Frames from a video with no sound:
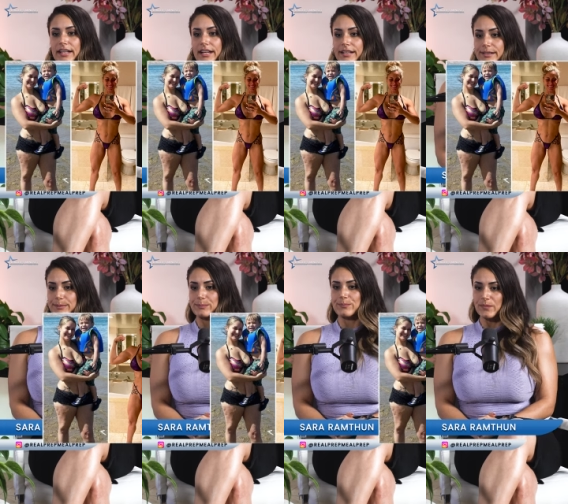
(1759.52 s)

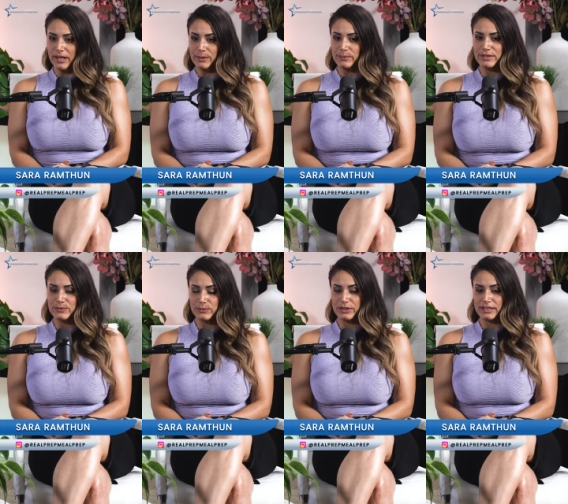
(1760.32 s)
um, I
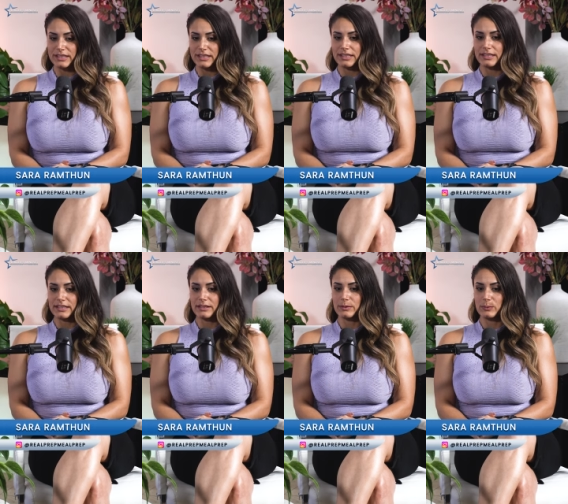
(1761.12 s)
was
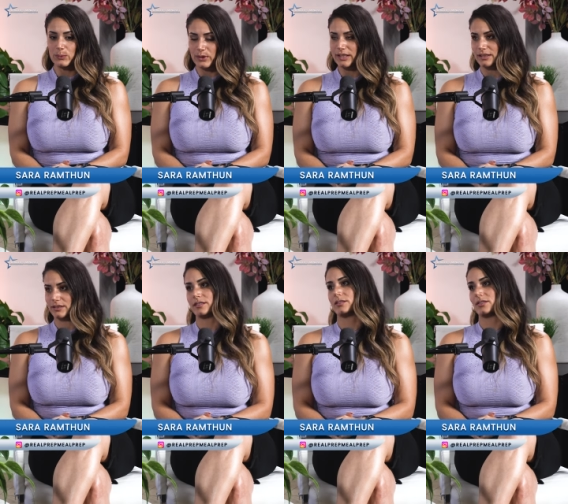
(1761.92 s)
really wanting
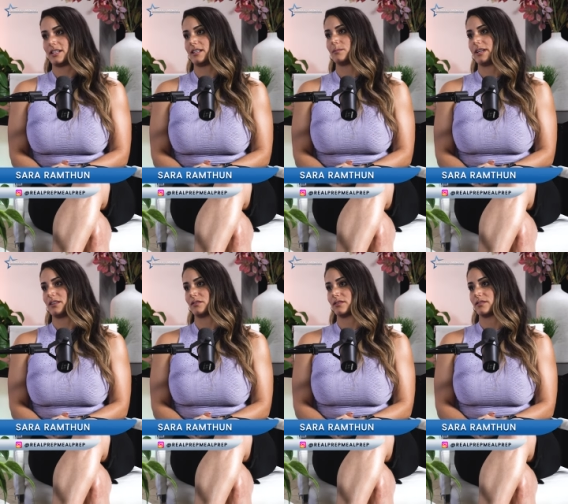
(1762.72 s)
to lose 10
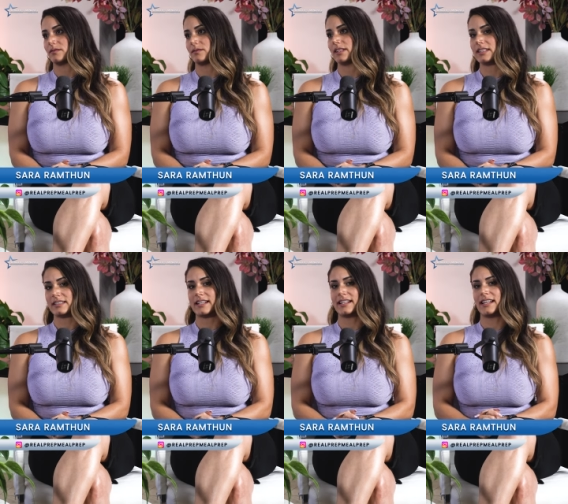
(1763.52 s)
pounds because
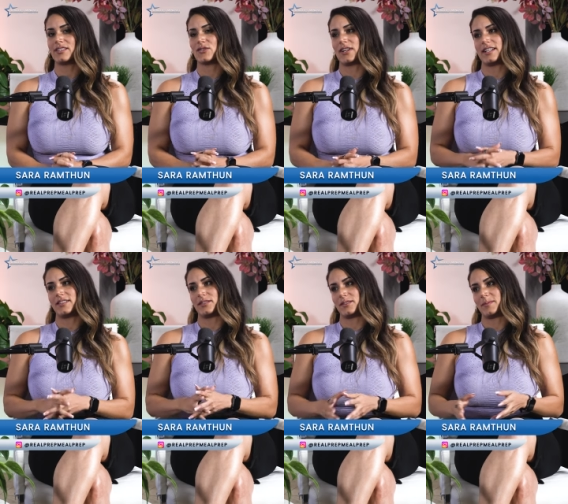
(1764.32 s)
I had tried
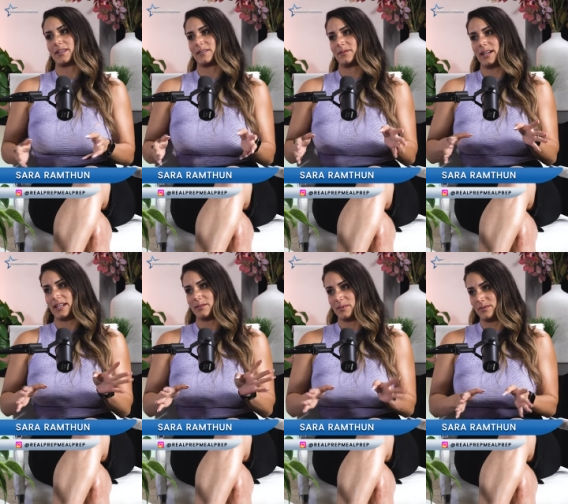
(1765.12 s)
to lose
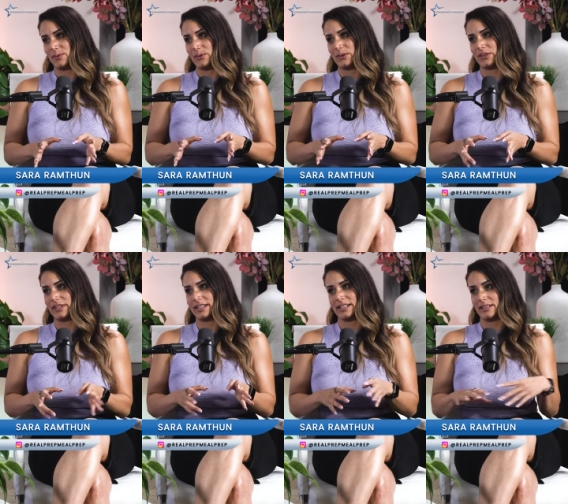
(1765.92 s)
weight
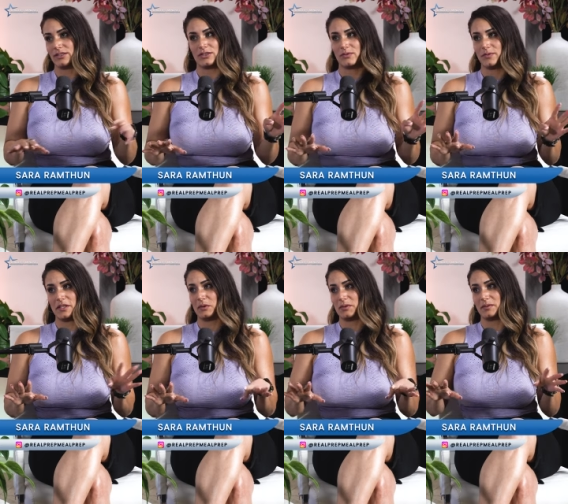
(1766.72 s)
before, and I just
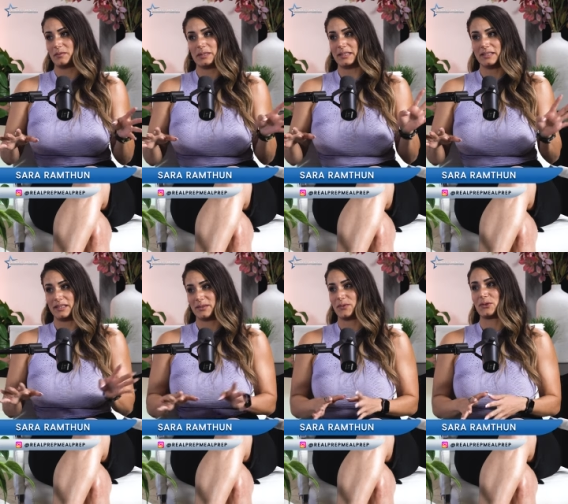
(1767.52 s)
failed within
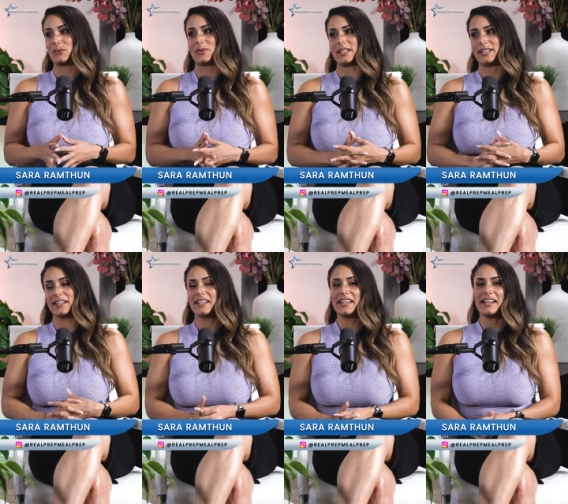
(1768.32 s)
like the first
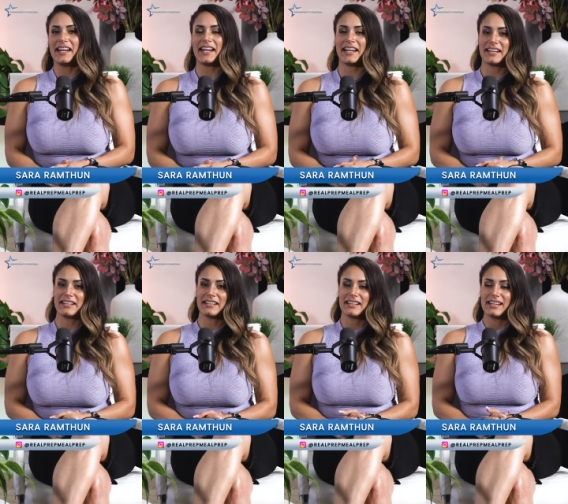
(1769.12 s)
week,
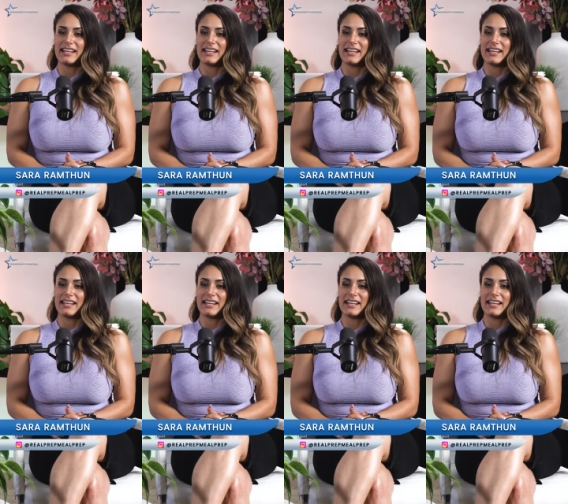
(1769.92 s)
and